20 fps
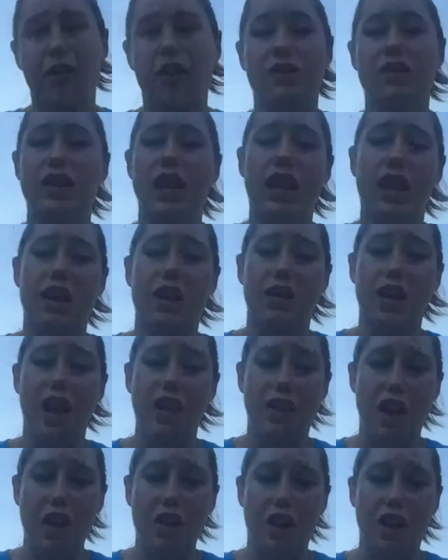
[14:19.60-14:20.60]
would have taken a
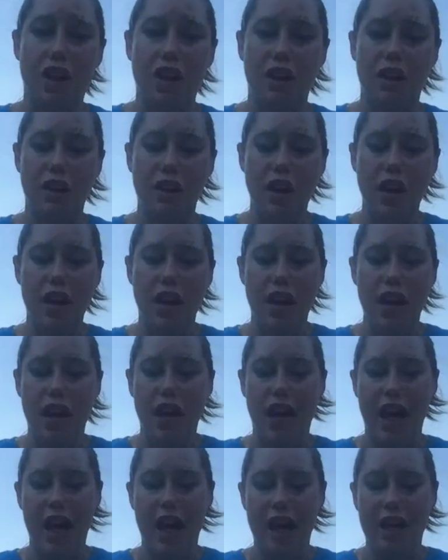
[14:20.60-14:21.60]
lot longer.
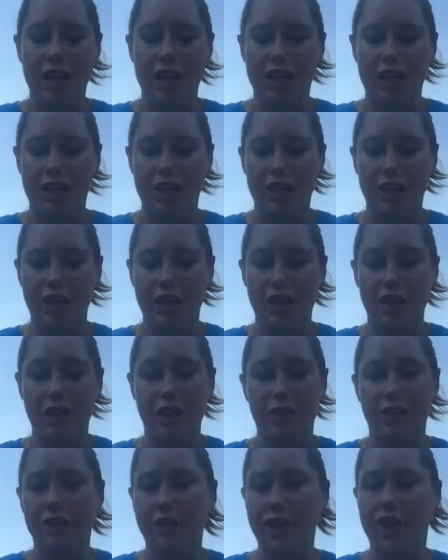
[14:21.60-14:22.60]
And
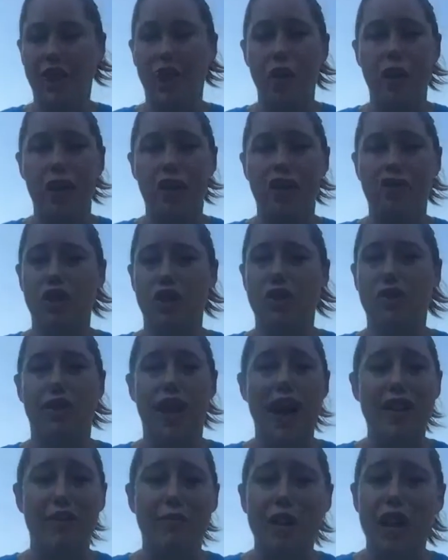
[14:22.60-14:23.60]
going just
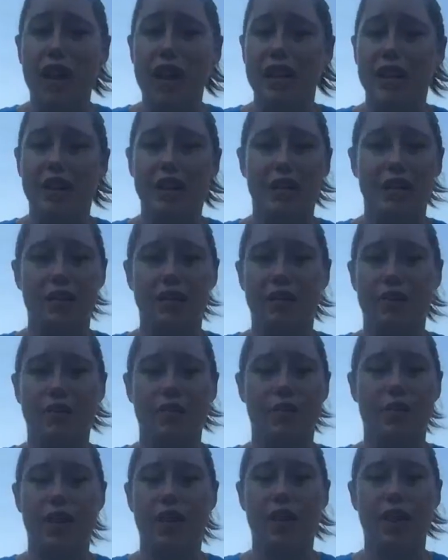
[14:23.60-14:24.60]
5 minutes
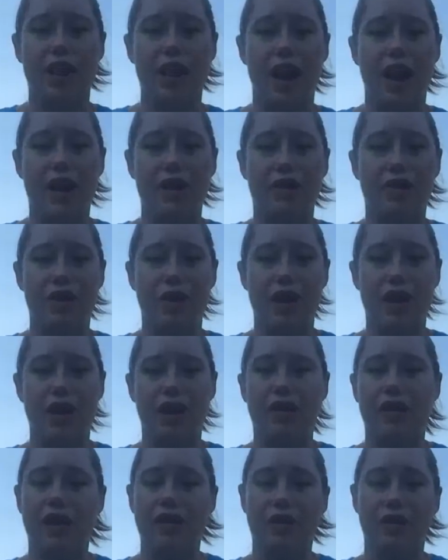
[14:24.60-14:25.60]
with an
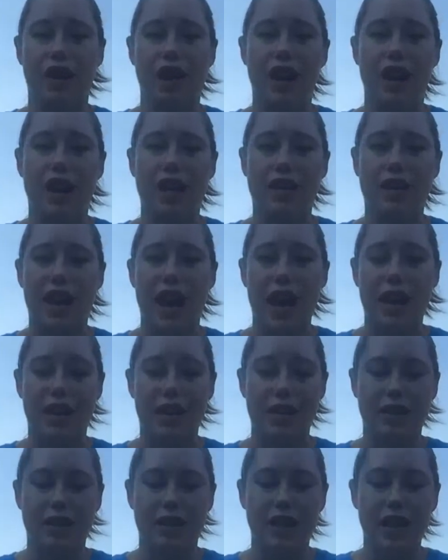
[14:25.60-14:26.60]
untreated cluster headache attack
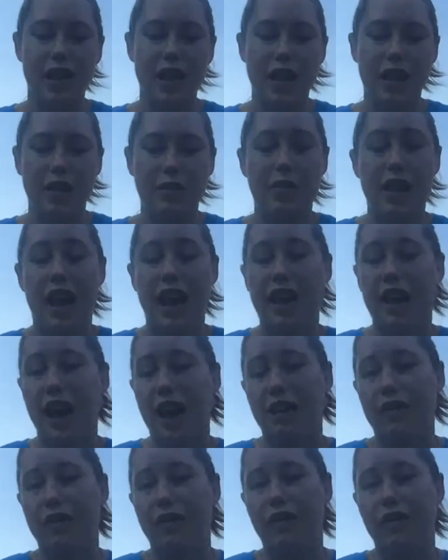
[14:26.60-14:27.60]
is bad
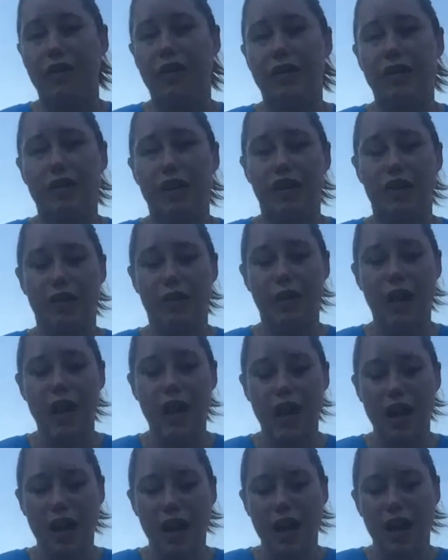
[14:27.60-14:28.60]
enough. So
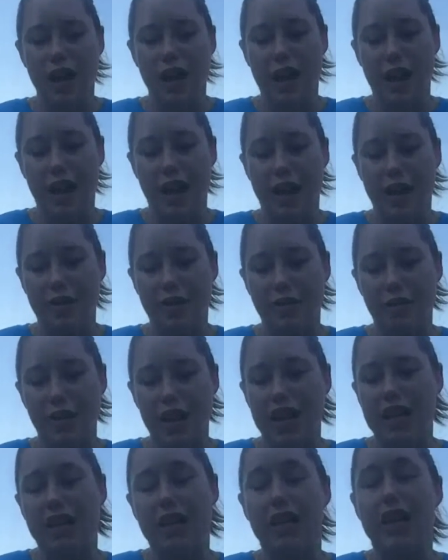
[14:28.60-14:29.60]
we
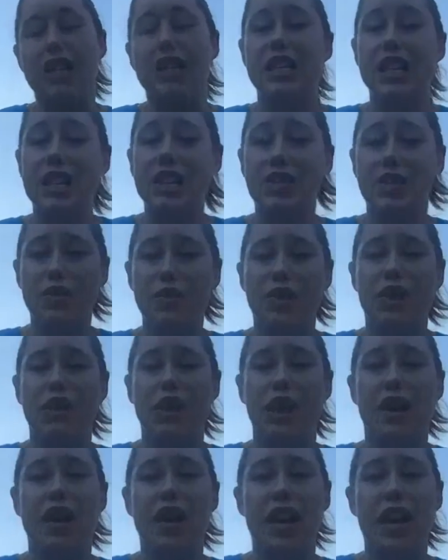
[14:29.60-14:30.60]
need to continue to work
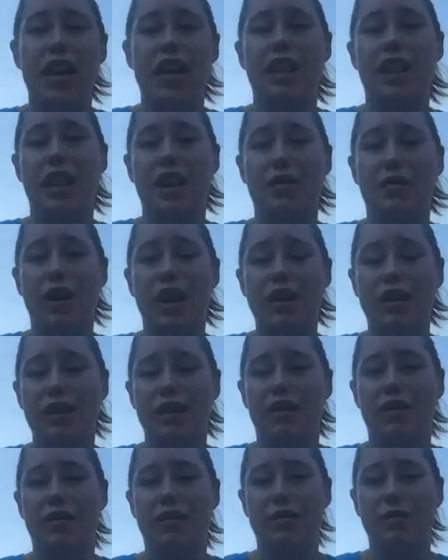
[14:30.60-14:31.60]
on getting the rates
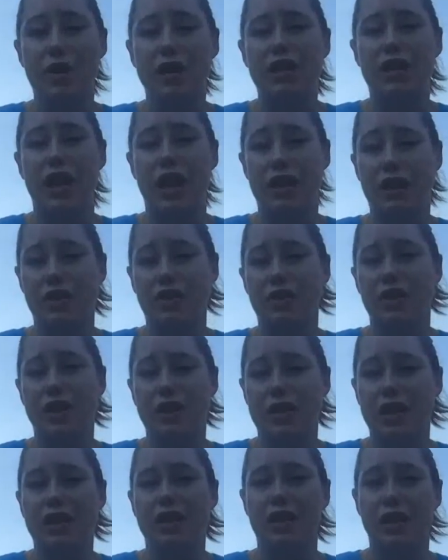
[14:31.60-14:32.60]
of
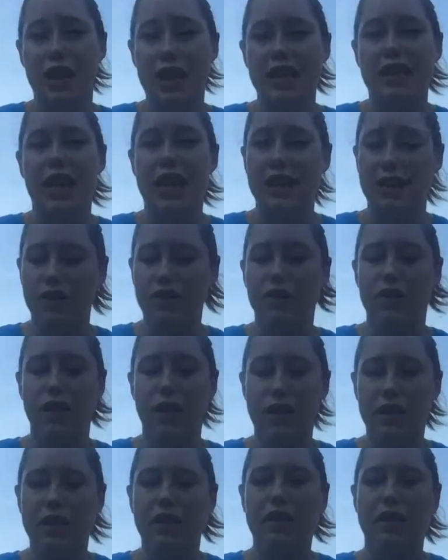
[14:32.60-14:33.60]
misdiagnosis and delayed
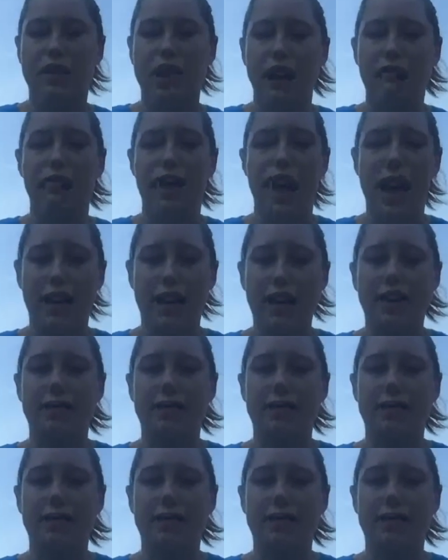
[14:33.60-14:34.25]
diagnosis cut back.